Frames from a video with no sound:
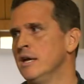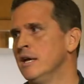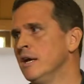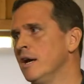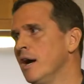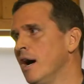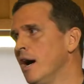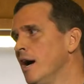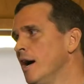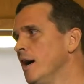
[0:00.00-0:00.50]

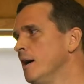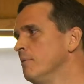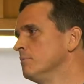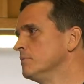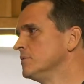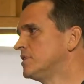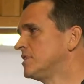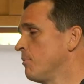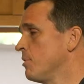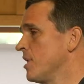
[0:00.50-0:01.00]

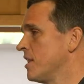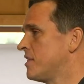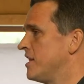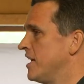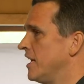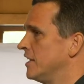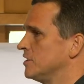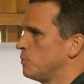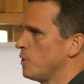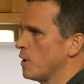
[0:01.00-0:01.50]
Some of the
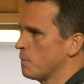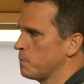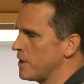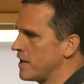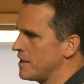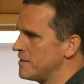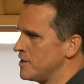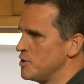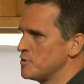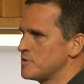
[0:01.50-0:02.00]
things, we were playing
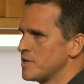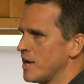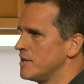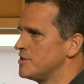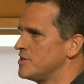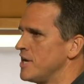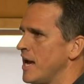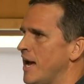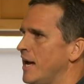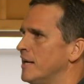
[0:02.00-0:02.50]
the Utah
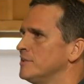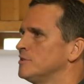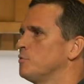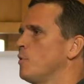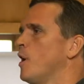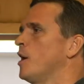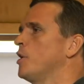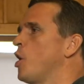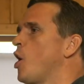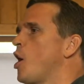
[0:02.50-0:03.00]
Jazz.
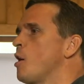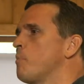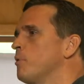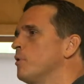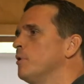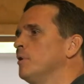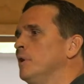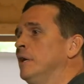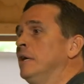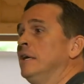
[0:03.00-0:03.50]
Ron
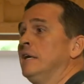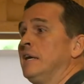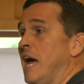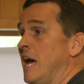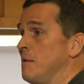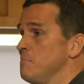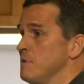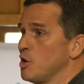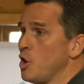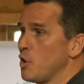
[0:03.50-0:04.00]
Harper had
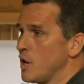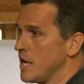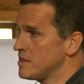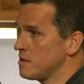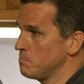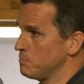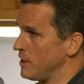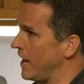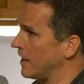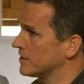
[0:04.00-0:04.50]
to go get the
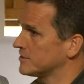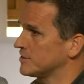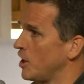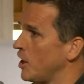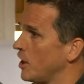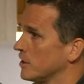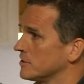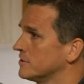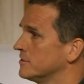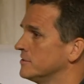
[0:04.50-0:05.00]
black
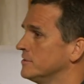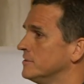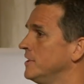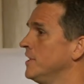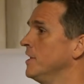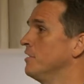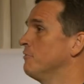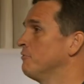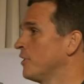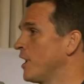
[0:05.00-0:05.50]
socks. He
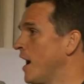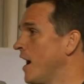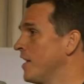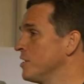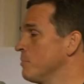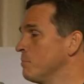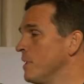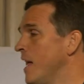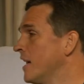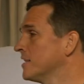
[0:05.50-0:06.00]
had forgotten the
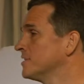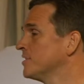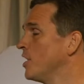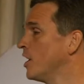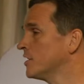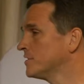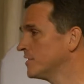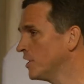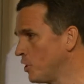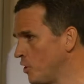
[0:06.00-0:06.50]
black
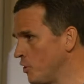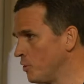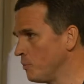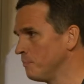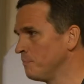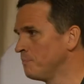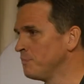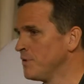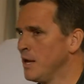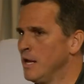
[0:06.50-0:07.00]
socks at home.
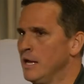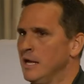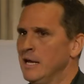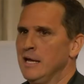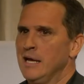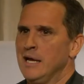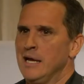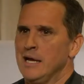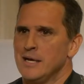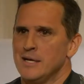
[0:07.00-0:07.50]

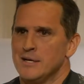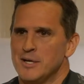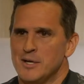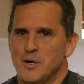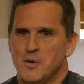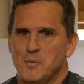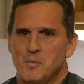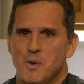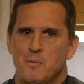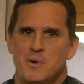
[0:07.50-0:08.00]

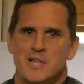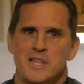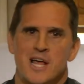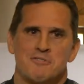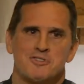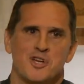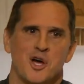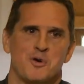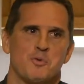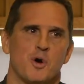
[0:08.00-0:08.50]
When we left
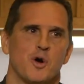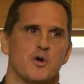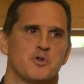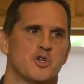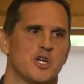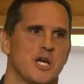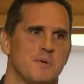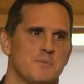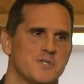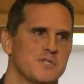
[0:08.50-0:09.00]
on road
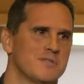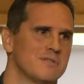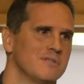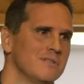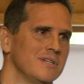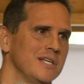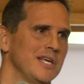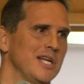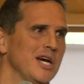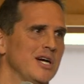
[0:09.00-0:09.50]
trips,
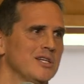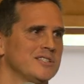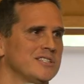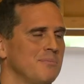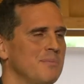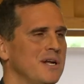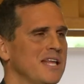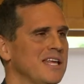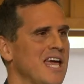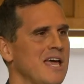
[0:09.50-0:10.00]

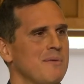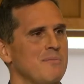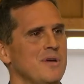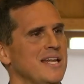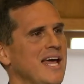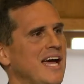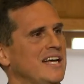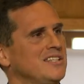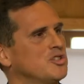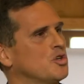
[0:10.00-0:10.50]
somebody gave me a
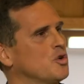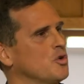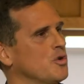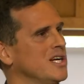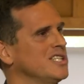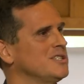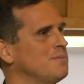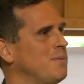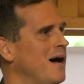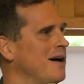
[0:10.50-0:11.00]
nice,
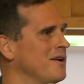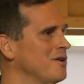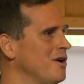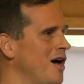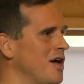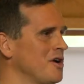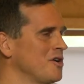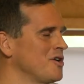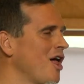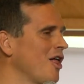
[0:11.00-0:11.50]
crisp
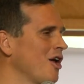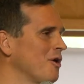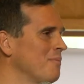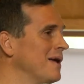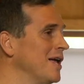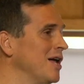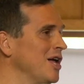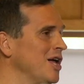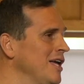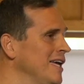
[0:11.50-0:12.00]
$100
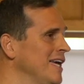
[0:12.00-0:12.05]
bill.